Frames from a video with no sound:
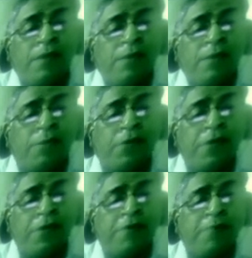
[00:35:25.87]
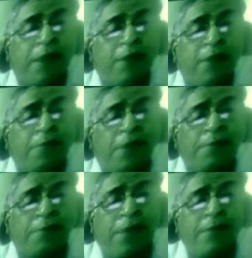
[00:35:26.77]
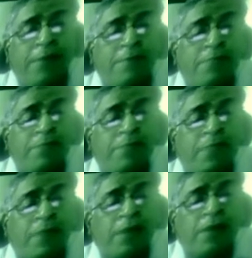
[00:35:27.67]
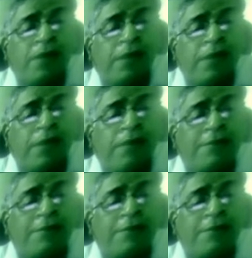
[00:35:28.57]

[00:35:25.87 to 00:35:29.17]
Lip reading: Bordix plan, Point Plan, Taylor's